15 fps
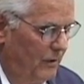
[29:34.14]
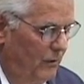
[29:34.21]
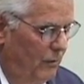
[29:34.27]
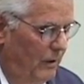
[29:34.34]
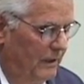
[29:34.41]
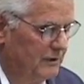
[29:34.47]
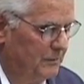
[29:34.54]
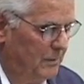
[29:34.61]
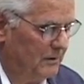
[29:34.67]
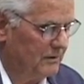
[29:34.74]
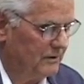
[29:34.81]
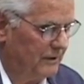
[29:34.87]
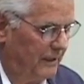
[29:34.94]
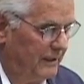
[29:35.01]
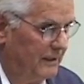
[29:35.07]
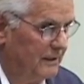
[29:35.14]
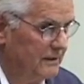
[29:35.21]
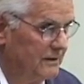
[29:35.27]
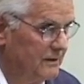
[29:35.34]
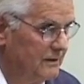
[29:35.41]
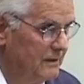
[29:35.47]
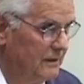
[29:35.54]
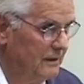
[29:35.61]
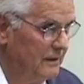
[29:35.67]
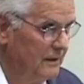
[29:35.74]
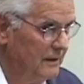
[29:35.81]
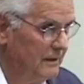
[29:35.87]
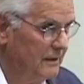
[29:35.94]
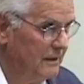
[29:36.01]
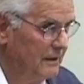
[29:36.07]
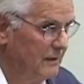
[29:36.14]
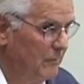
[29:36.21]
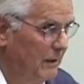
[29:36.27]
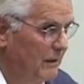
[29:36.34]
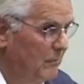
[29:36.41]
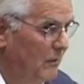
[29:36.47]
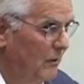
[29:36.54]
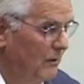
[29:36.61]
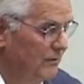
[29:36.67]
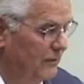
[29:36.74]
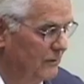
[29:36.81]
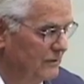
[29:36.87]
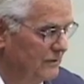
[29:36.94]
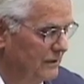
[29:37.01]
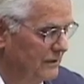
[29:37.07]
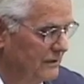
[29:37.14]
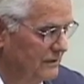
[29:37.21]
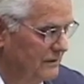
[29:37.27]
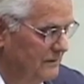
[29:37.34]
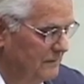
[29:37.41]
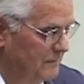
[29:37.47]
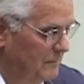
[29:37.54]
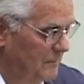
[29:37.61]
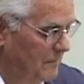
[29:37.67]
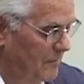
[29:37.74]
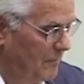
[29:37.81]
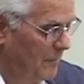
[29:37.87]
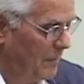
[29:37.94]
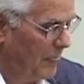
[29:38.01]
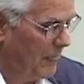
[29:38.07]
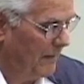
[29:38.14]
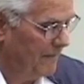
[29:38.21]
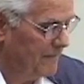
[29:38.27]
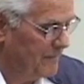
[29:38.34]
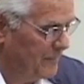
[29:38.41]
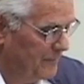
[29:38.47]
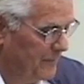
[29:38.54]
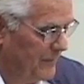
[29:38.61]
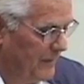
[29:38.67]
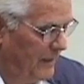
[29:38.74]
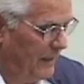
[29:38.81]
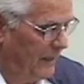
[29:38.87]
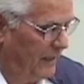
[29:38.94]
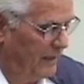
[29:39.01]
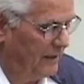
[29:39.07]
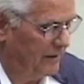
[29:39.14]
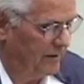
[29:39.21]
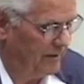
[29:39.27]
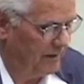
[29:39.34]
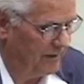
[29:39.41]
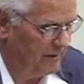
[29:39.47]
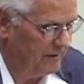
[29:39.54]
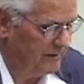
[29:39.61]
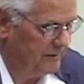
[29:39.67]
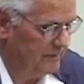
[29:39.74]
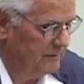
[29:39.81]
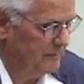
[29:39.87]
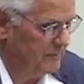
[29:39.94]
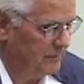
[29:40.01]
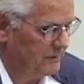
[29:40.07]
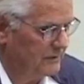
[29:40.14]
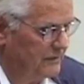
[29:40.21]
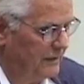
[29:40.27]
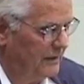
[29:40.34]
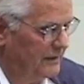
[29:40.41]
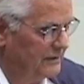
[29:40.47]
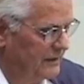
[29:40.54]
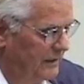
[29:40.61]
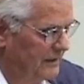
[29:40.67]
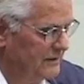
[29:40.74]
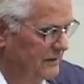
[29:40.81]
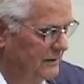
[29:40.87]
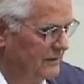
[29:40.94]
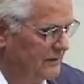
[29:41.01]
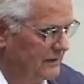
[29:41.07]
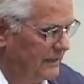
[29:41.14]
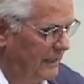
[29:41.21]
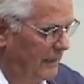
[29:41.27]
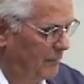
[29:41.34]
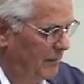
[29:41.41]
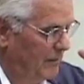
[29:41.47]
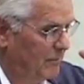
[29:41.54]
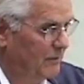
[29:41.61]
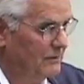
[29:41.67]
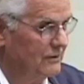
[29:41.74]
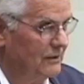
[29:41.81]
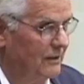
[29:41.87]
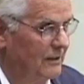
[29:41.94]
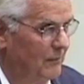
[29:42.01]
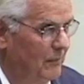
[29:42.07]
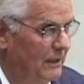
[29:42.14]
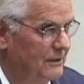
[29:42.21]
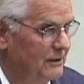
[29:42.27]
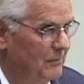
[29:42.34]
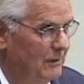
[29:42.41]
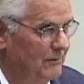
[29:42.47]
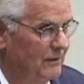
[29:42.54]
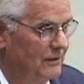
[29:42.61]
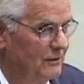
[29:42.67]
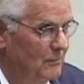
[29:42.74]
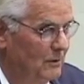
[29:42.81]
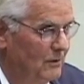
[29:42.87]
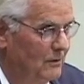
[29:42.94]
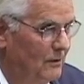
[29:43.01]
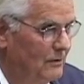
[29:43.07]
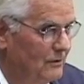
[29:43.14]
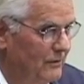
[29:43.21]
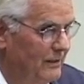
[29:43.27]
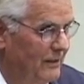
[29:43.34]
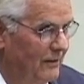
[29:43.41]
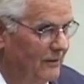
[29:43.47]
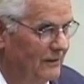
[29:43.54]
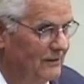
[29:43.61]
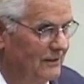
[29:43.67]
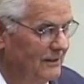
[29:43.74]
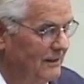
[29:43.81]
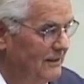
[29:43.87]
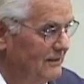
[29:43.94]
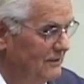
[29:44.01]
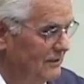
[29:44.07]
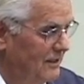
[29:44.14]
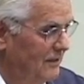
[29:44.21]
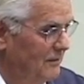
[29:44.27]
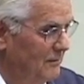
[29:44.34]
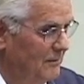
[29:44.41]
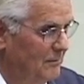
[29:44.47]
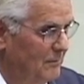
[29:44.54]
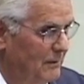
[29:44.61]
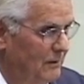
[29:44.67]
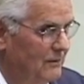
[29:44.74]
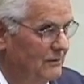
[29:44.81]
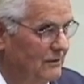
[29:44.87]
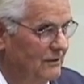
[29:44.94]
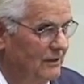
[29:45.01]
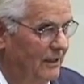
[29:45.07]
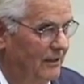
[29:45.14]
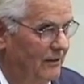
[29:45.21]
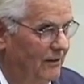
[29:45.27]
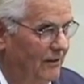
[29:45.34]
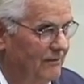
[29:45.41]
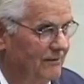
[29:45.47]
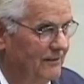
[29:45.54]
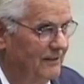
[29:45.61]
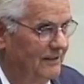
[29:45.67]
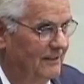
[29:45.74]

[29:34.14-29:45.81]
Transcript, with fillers: who has Perseus in the Metamorphosis. And Perseus has this cap he puts on that makes him invisible, and also he carries, he's cut Medusa's head off.